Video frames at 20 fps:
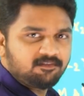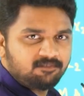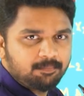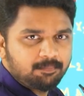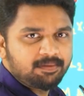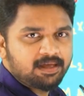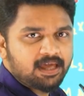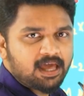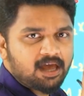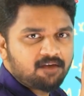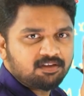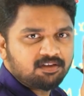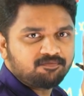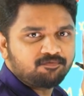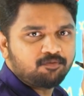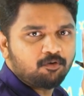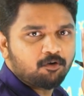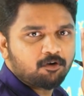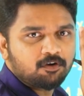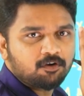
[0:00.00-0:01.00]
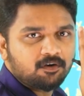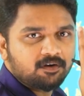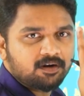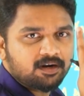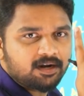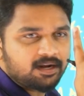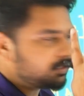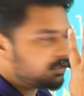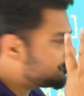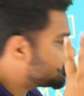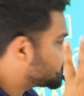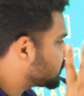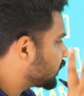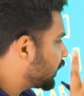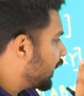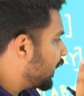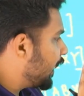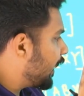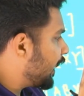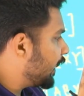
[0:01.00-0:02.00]
will be having 4 donor atoms,
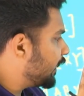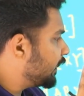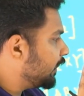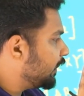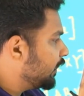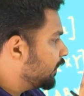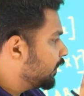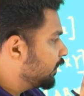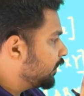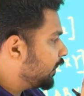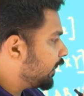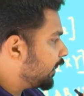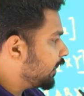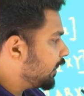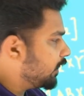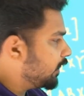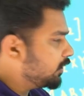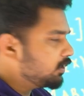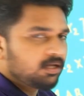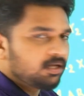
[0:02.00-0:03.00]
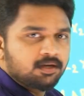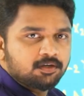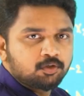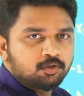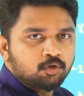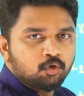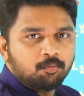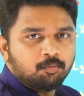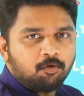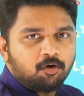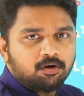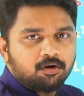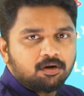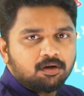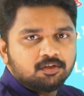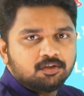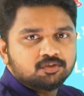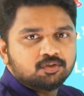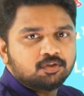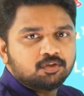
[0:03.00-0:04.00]
and again 2 more,
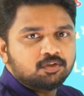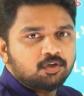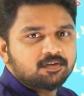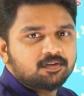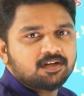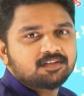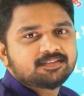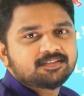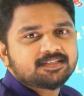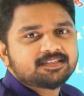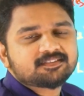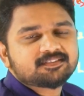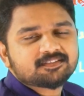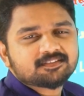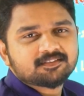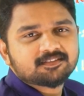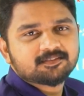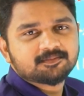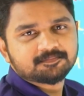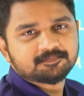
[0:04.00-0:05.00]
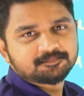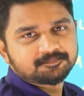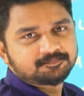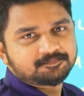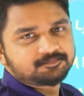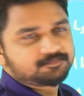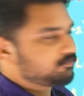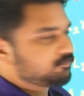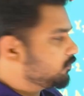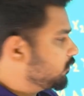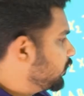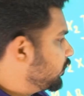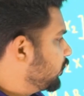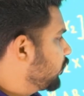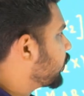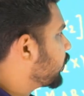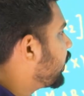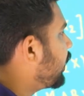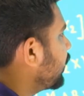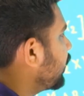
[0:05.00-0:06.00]
so total 6.
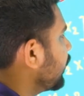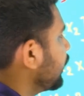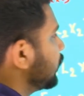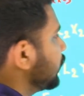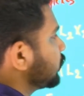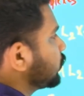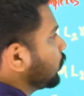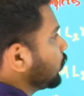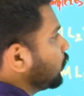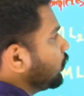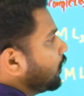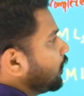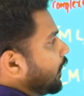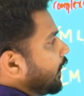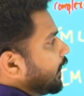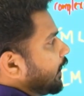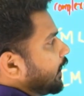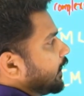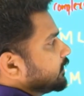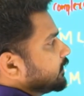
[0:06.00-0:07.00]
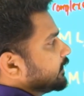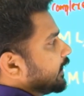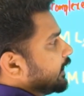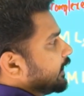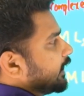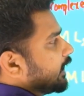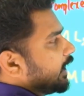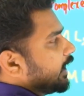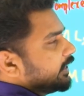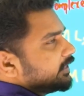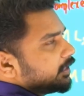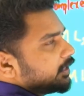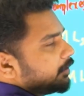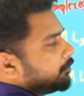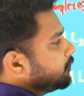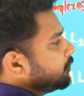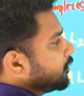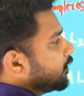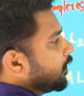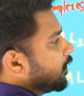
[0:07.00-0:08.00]
Okay, so central
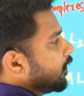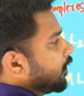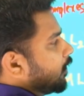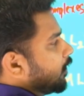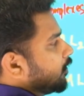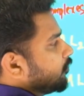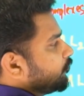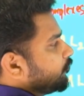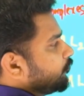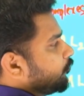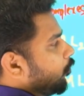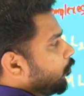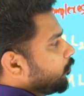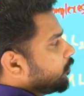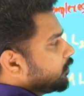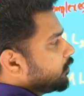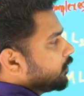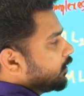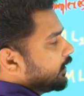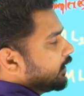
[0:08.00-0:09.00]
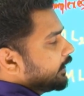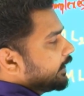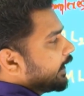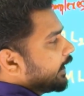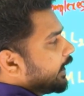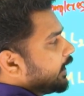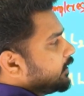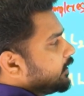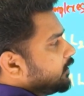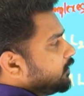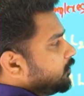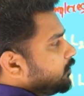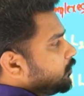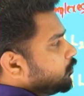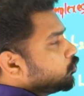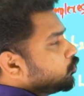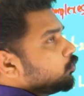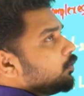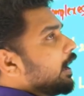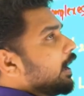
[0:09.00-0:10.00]
atom, 4 ligand,
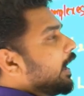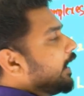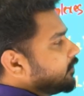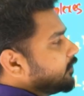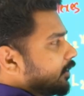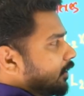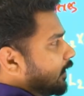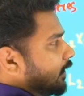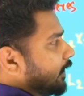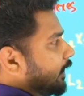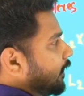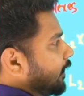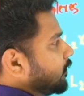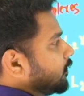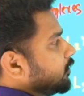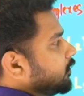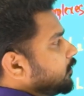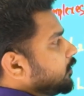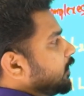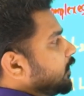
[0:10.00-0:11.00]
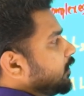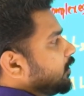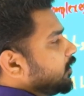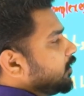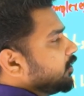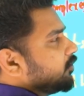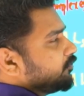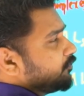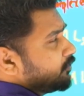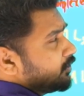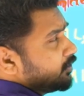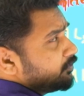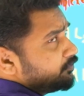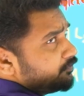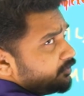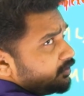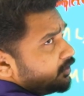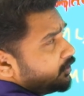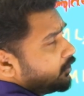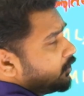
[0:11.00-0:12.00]
2 another ligand.
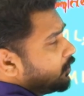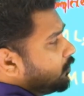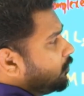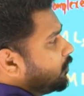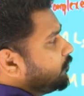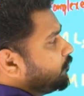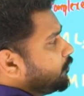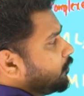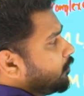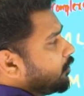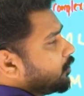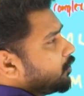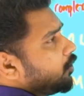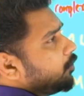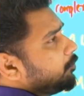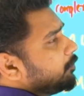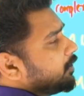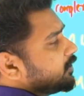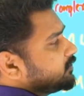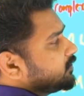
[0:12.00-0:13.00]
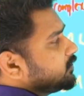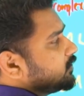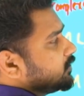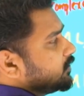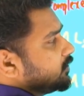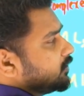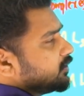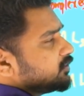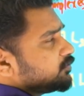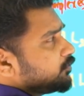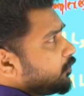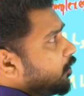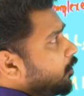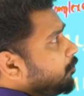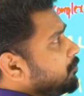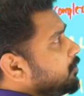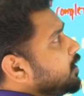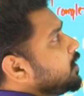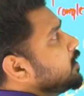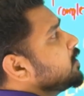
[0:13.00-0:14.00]
If your complex is in this
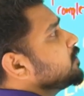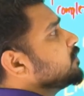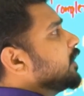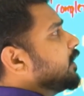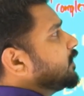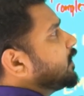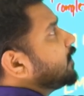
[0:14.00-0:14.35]
form, then